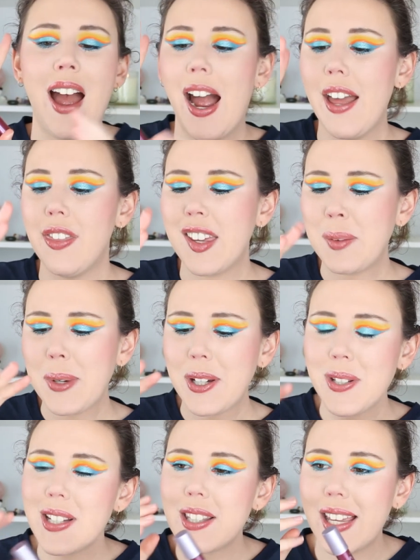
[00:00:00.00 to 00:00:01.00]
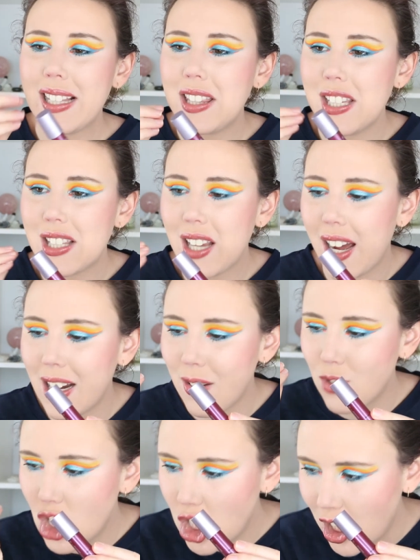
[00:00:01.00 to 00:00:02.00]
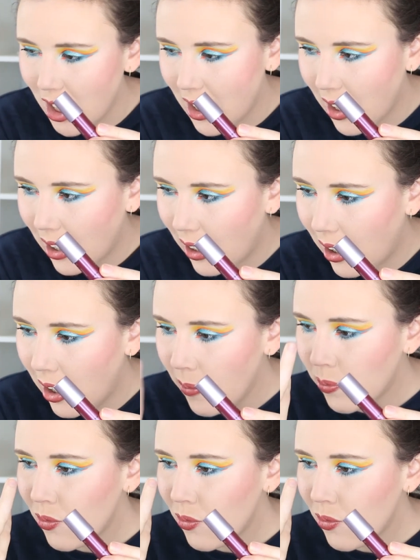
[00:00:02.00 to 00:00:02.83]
I think because it's like this kind of sheer